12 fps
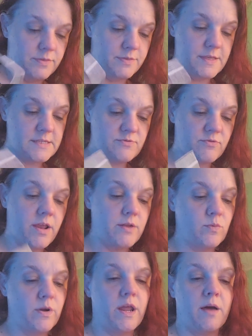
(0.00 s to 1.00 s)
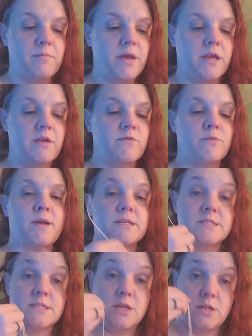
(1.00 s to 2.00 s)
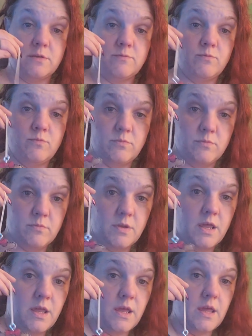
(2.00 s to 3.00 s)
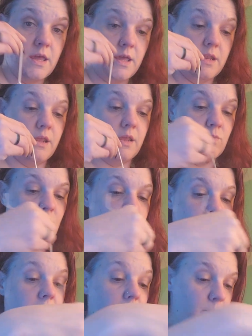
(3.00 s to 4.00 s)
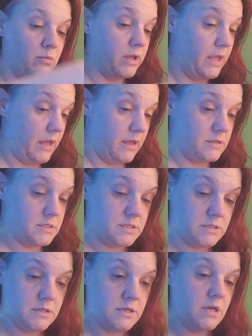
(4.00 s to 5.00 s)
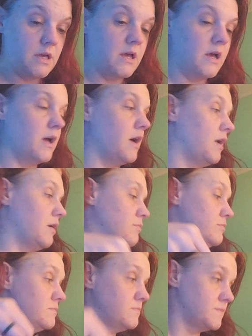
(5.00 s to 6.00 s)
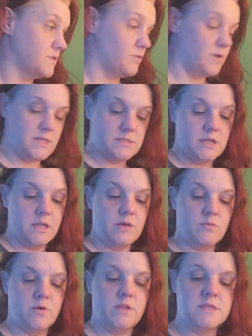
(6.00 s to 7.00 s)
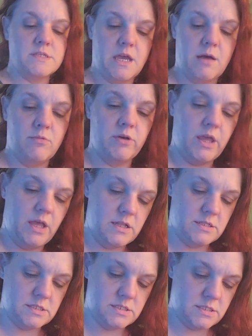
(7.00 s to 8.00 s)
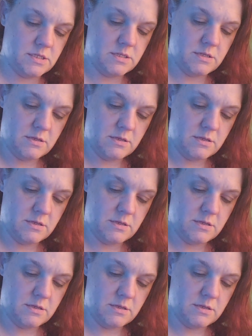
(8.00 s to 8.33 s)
this red one I'm making for my son, and he wanted a cowboy hat. So he's going to get one of these cowboy hats.